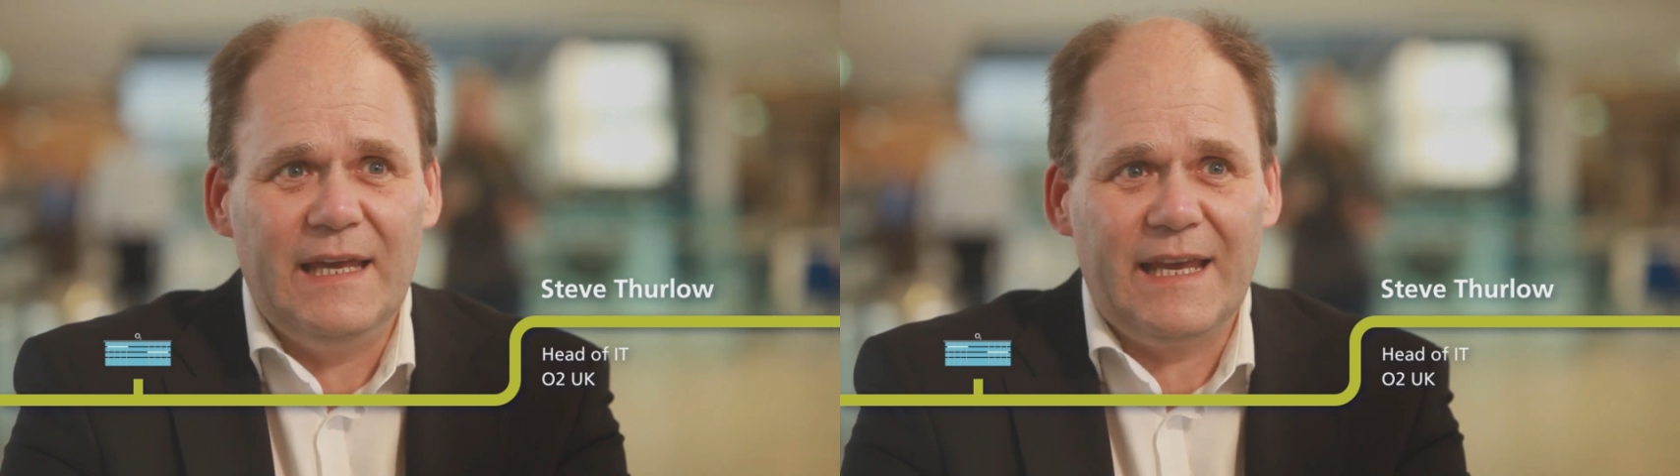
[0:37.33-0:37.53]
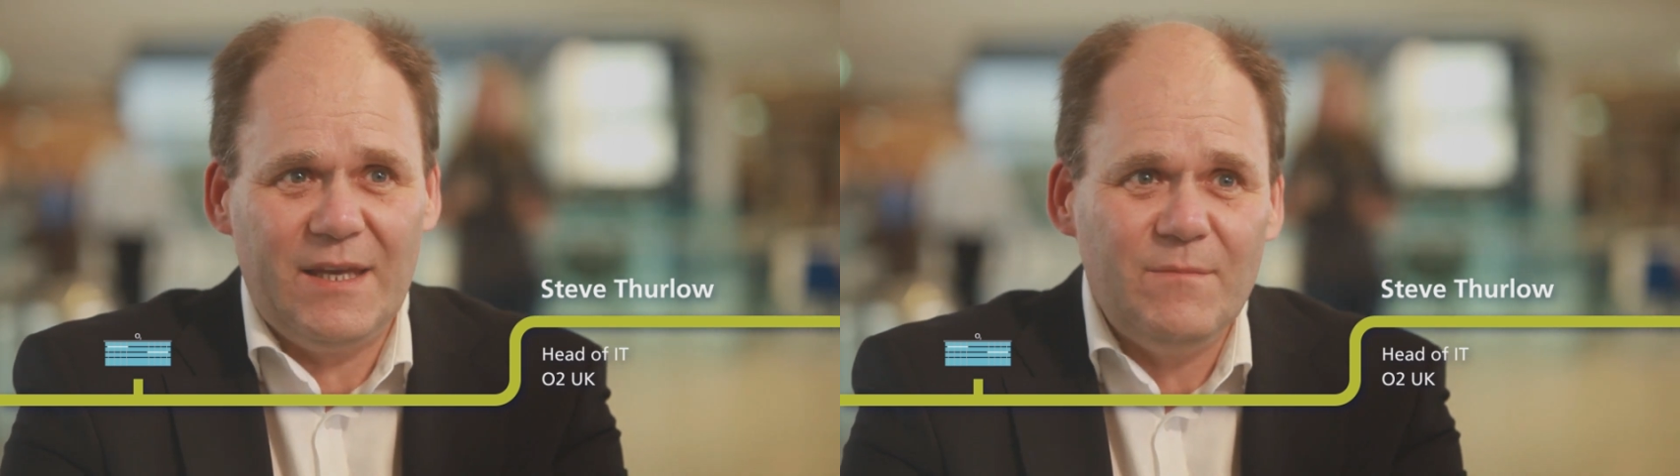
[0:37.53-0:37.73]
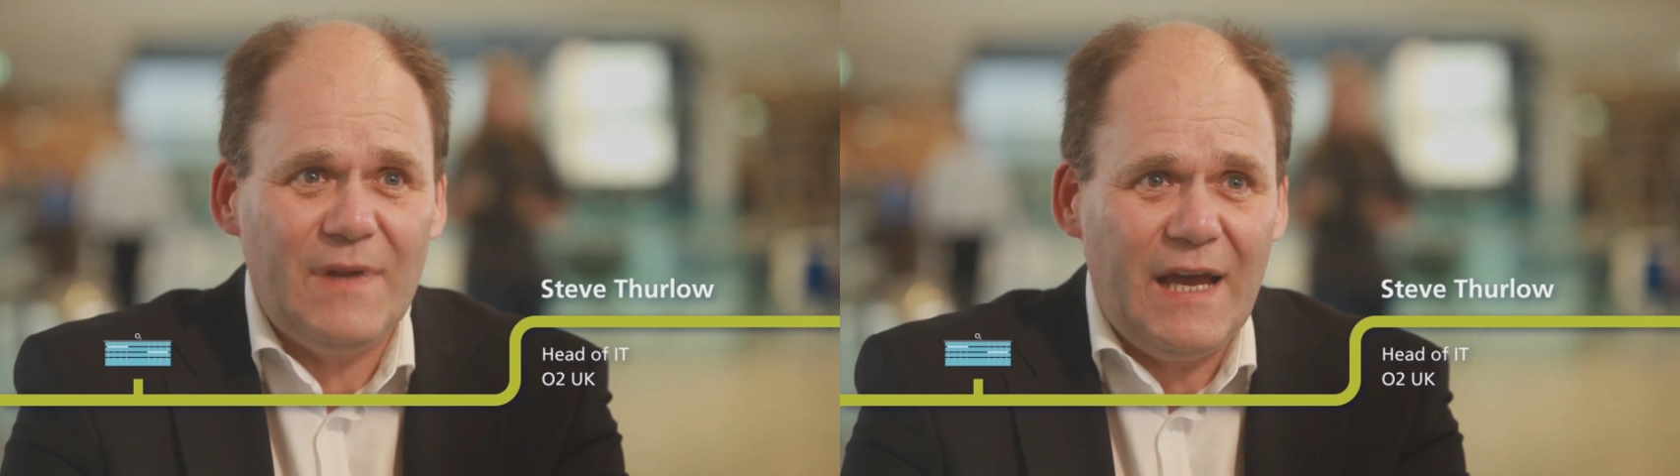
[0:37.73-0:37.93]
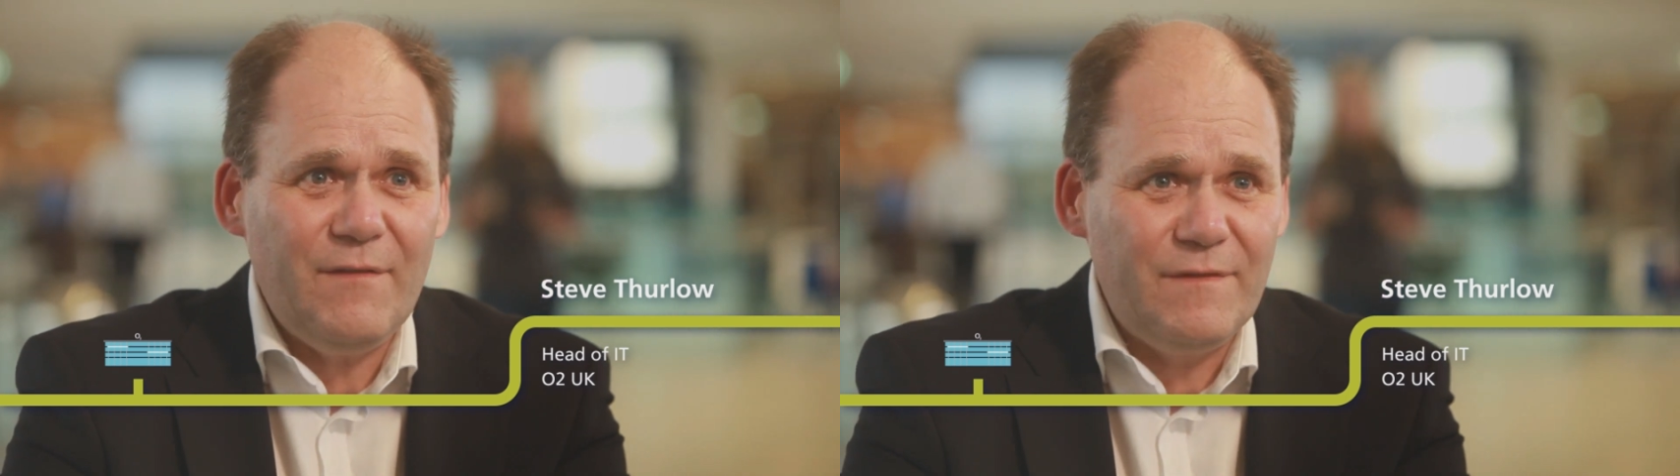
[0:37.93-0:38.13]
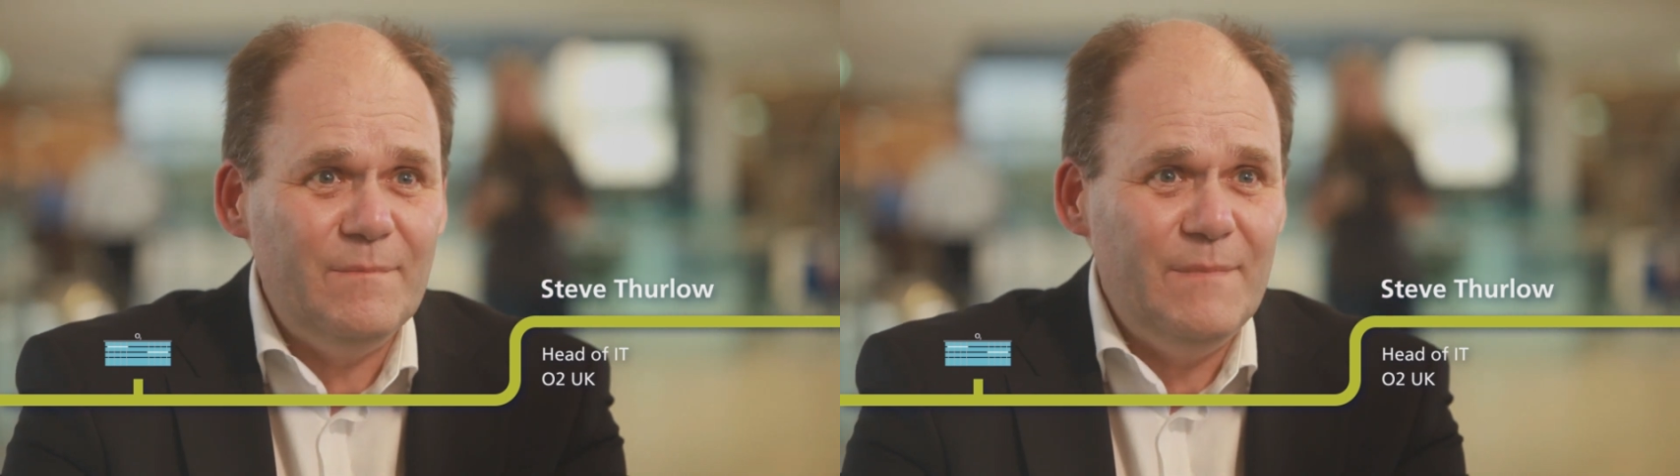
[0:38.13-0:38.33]
it can
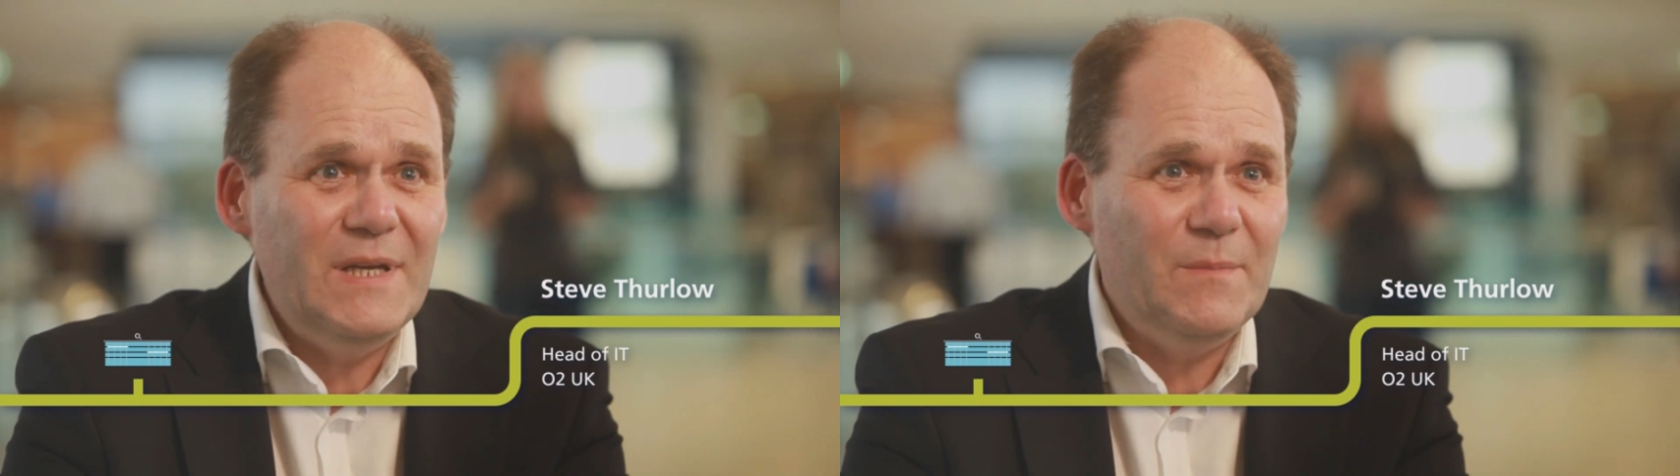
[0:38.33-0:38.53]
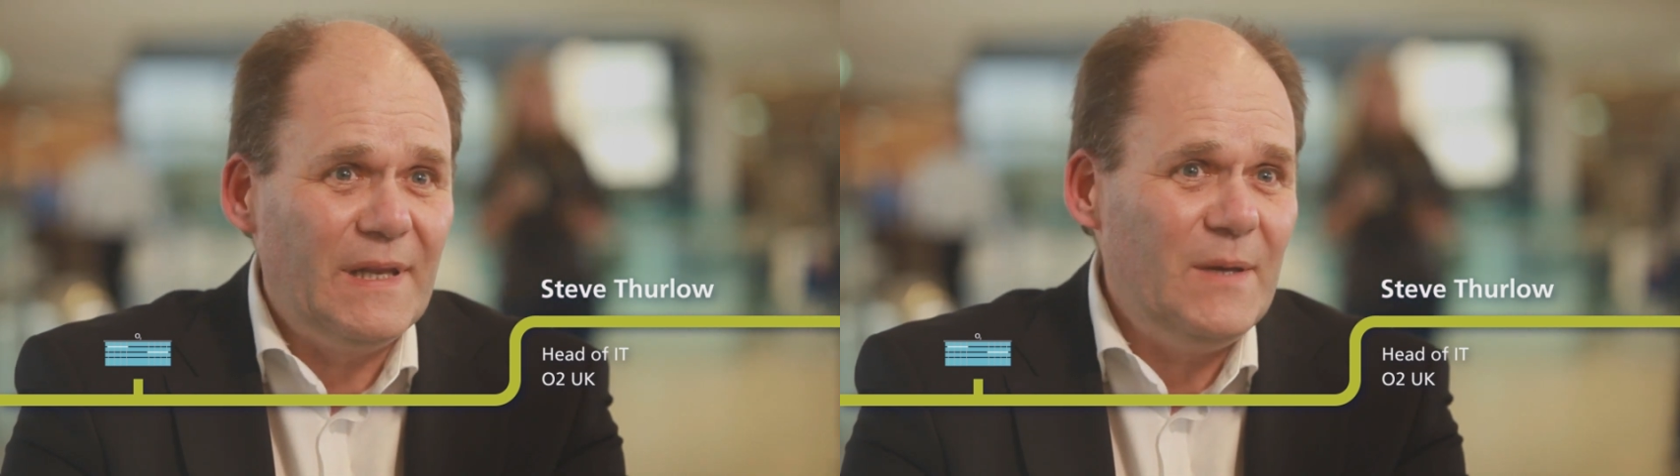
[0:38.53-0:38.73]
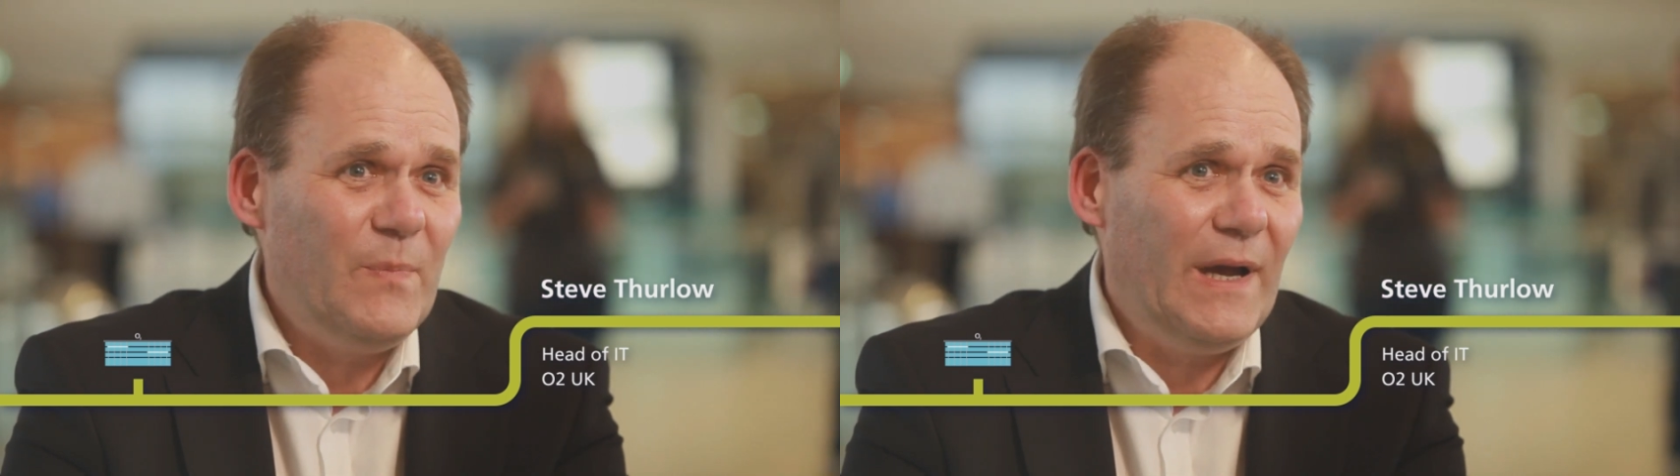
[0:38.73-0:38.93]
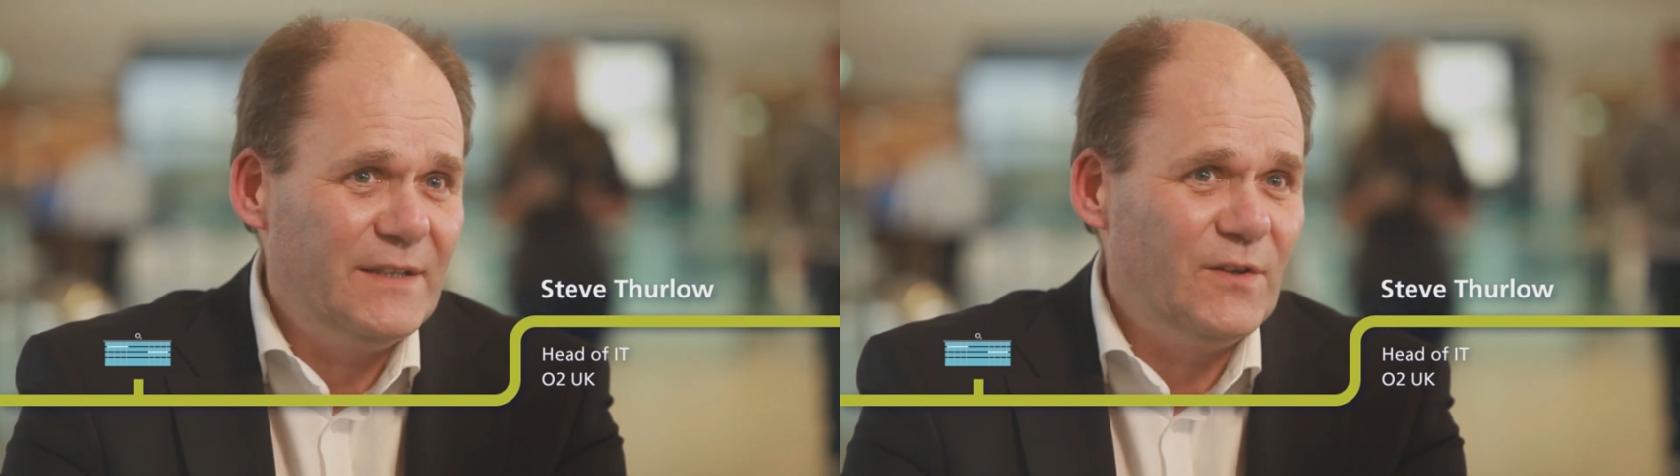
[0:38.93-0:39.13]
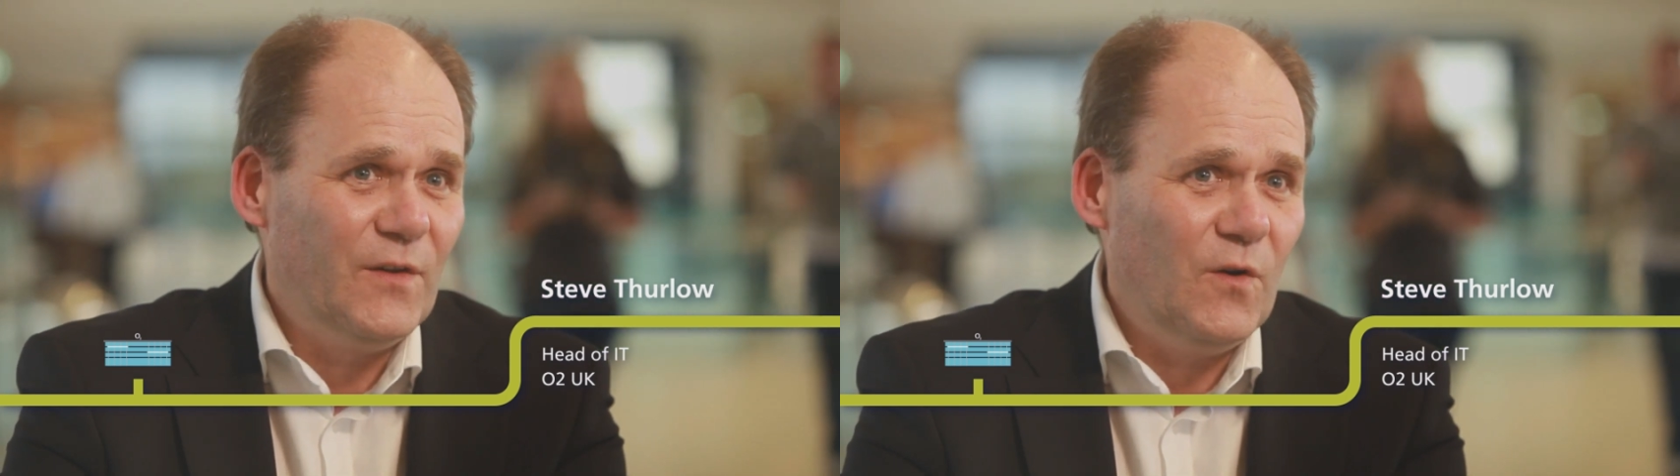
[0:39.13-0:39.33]
have minimal impact on